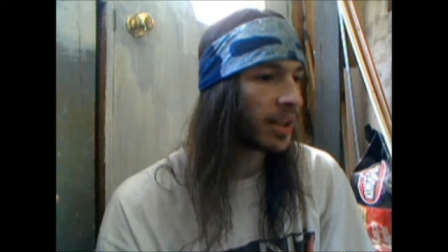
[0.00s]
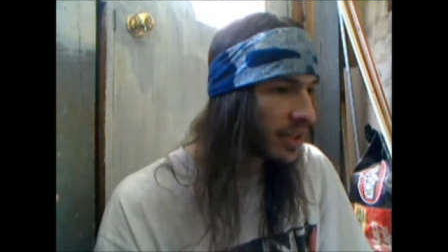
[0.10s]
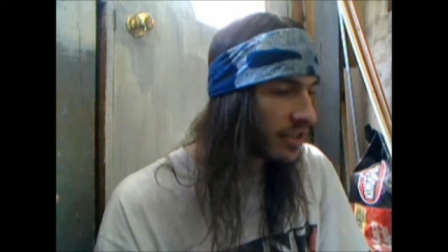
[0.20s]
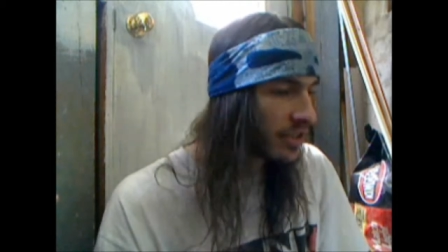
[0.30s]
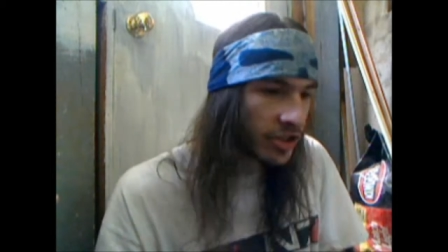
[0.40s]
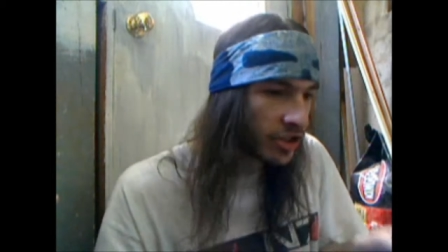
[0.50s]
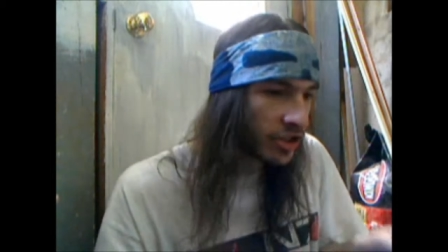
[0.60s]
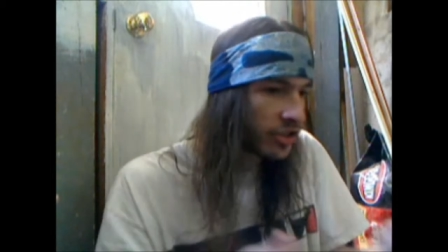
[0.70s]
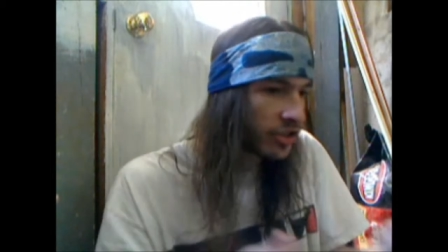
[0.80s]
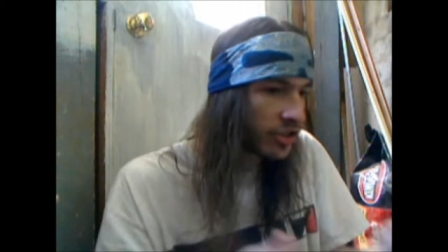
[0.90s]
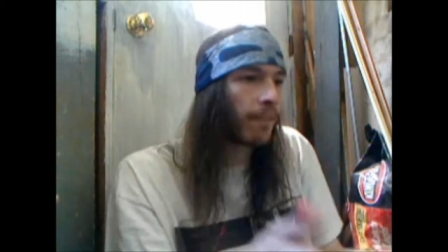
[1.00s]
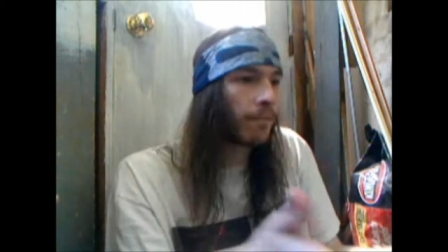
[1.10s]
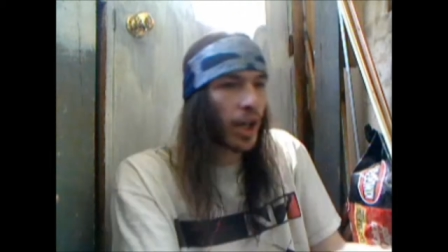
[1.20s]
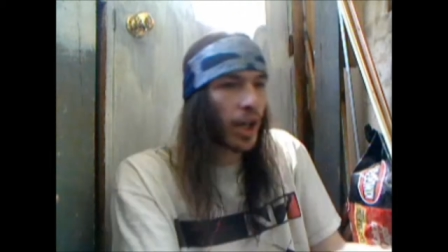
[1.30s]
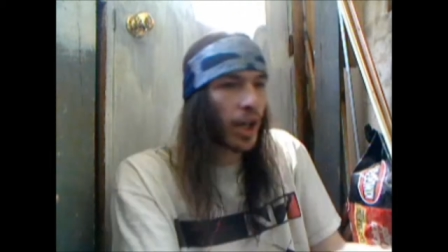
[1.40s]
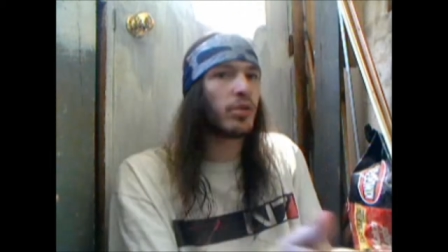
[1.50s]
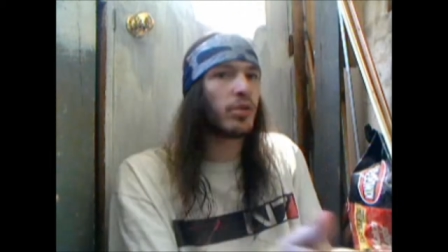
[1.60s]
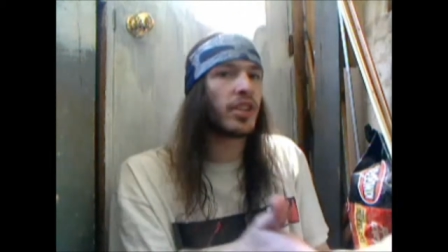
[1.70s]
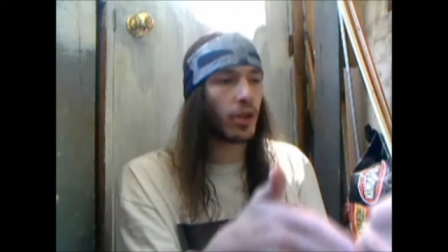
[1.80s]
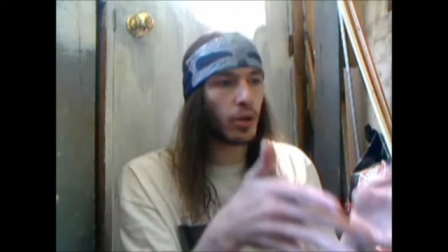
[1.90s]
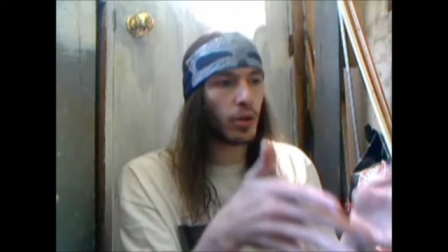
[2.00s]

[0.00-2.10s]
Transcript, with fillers: been just saying fuck you this whole